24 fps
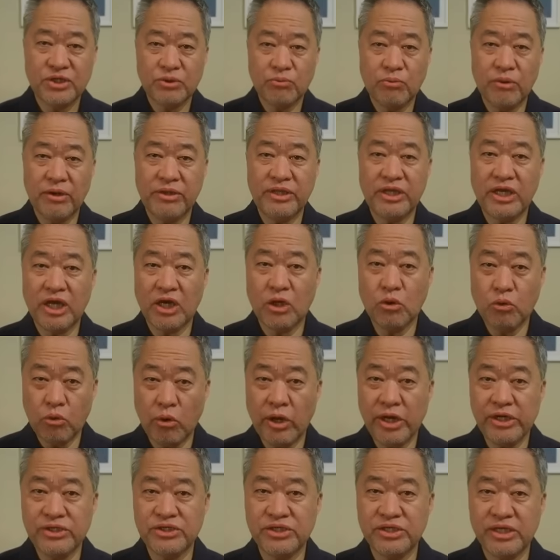is where the
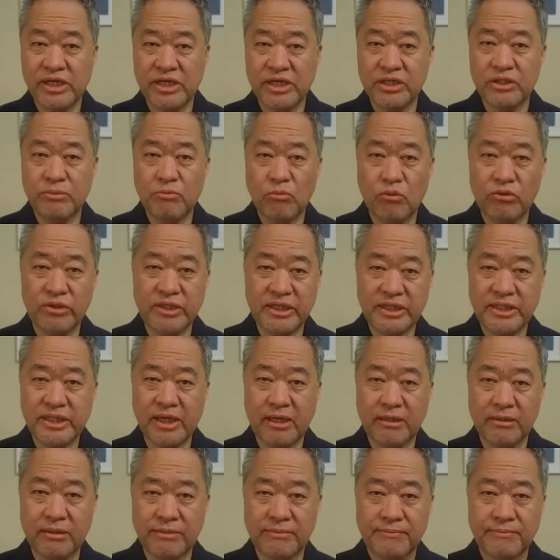equation gets more
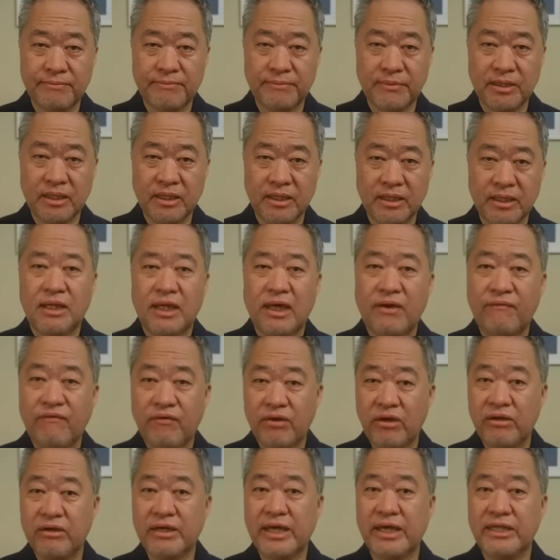detailed. If we
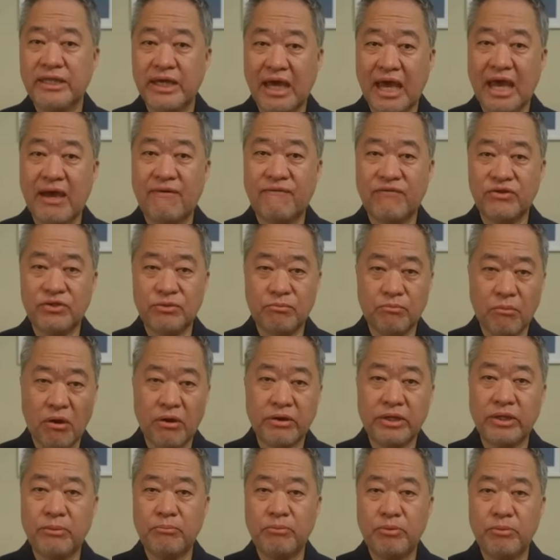look at the average
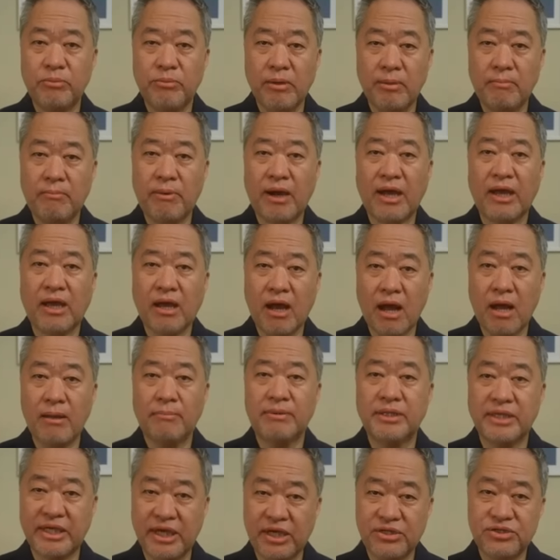market premium by
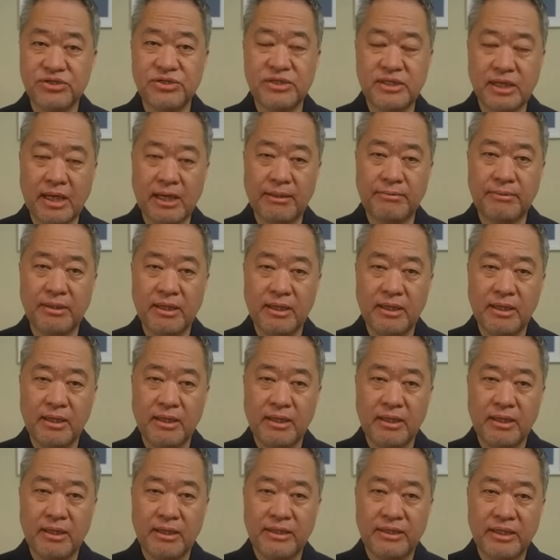complication type,
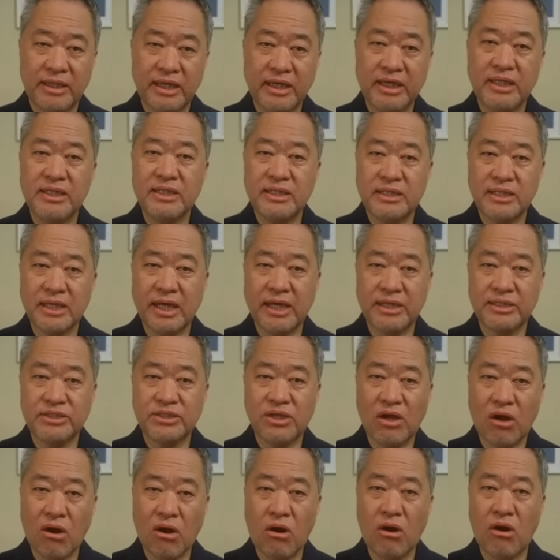the insights
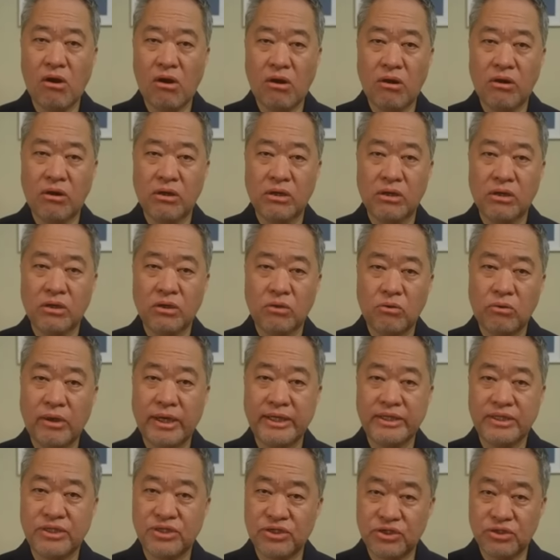are
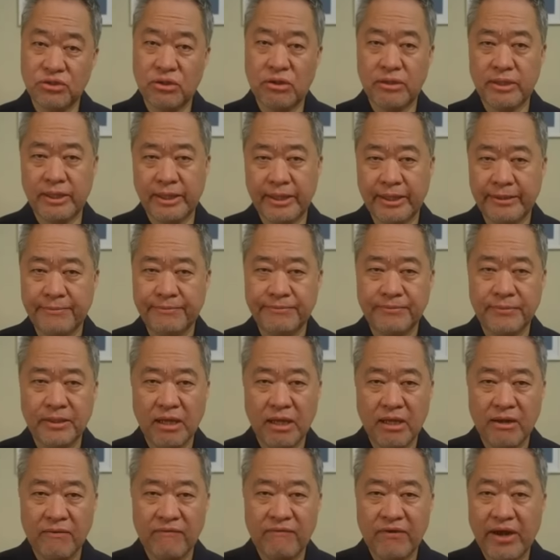quite startling.
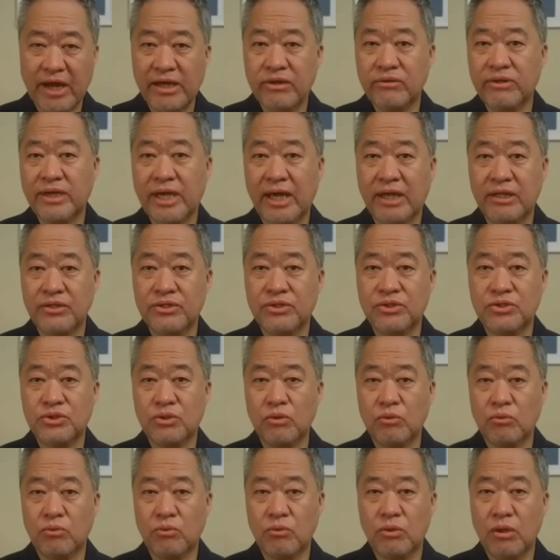For annual calendars,
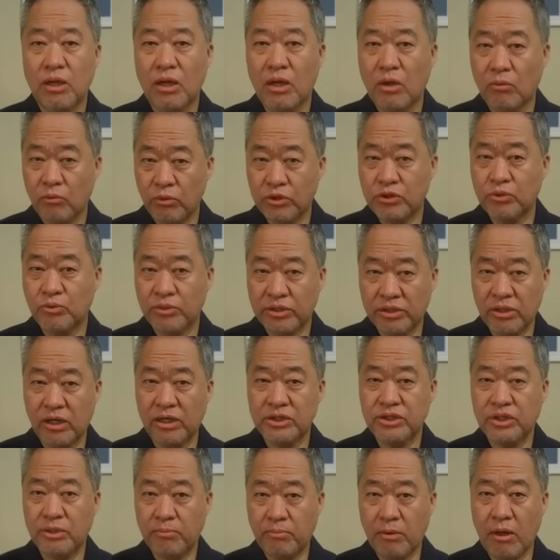which we
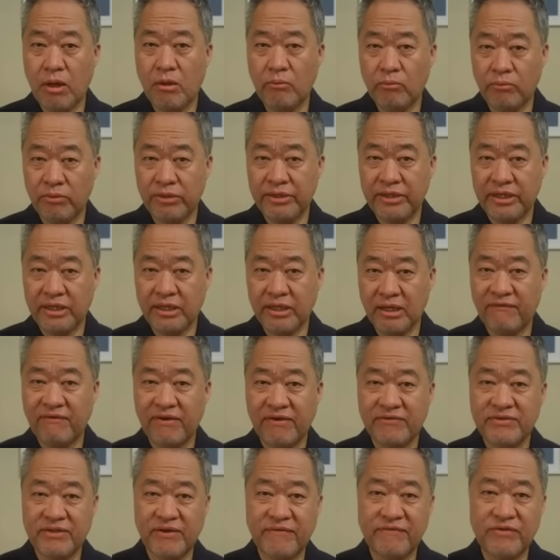touched upon with the
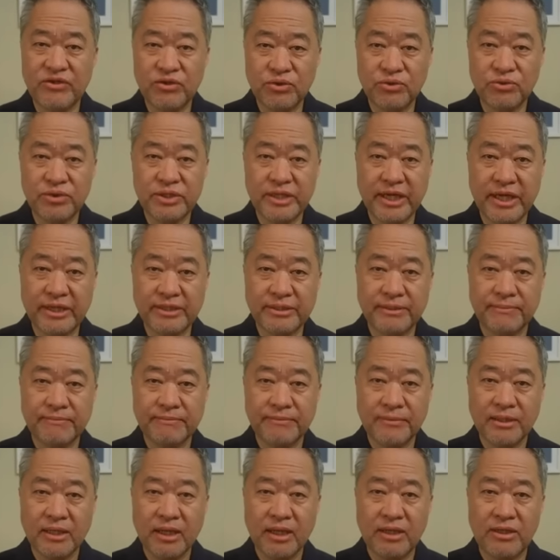5726,
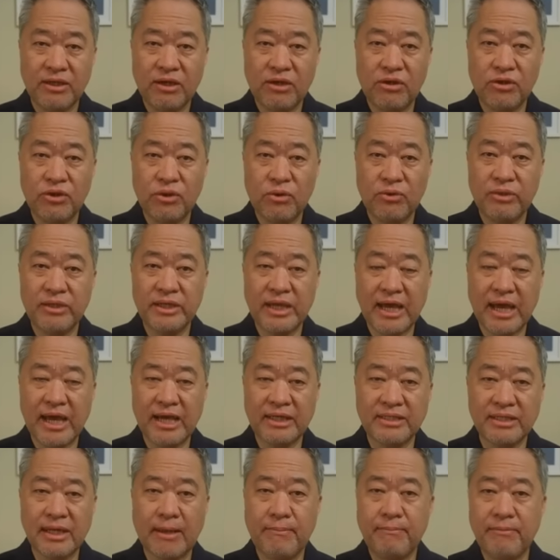they are noted
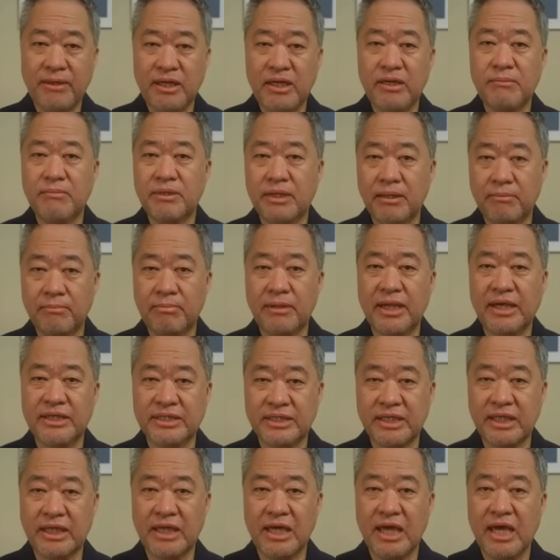as medium
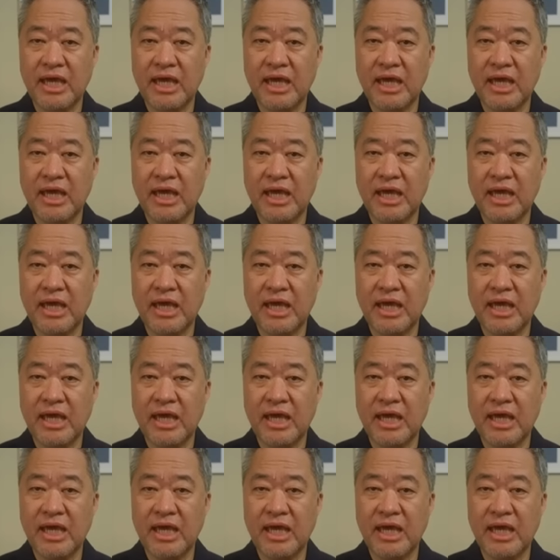complexity